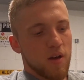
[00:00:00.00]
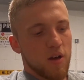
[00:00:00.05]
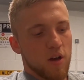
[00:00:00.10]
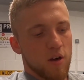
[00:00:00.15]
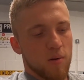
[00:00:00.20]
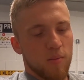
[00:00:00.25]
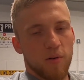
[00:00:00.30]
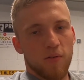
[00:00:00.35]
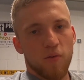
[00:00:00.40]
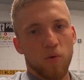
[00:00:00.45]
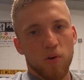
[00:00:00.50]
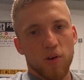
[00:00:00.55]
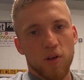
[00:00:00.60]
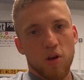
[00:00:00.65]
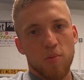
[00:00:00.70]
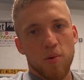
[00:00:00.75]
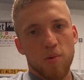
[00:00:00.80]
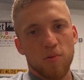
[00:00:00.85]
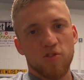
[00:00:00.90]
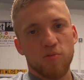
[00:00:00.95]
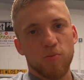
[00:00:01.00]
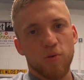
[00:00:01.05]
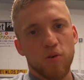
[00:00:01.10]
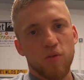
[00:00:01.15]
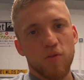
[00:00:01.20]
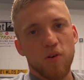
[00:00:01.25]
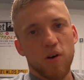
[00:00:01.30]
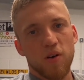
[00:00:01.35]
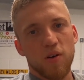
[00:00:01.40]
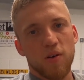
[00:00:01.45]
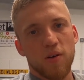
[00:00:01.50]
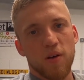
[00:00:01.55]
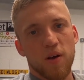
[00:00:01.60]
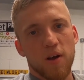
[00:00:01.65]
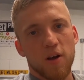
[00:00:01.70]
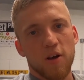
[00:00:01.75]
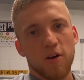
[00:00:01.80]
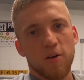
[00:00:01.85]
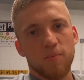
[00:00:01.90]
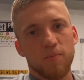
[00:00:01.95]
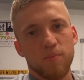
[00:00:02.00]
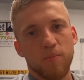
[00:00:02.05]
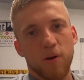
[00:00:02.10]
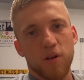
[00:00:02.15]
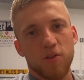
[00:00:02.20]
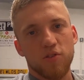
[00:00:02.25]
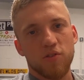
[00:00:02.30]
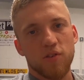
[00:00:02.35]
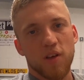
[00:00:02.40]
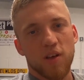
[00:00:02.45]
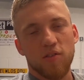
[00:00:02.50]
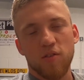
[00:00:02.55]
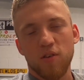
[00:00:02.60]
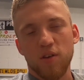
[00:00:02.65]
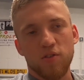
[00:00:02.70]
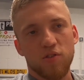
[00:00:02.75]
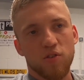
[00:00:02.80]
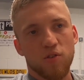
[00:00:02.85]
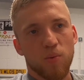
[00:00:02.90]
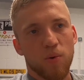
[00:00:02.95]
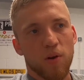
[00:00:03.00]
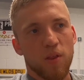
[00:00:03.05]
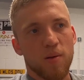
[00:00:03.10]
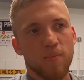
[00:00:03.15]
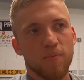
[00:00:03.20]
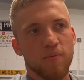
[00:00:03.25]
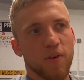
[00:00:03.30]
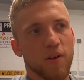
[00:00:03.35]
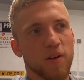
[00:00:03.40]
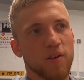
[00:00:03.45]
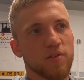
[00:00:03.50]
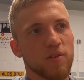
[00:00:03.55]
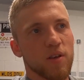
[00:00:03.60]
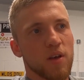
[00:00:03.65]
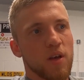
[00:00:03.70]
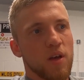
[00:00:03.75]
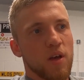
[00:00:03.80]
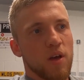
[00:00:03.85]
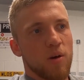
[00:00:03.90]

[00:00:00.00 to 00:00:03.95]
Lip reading: I thought it'd go a bit smoother, but it just hasn't. It's just one of them things.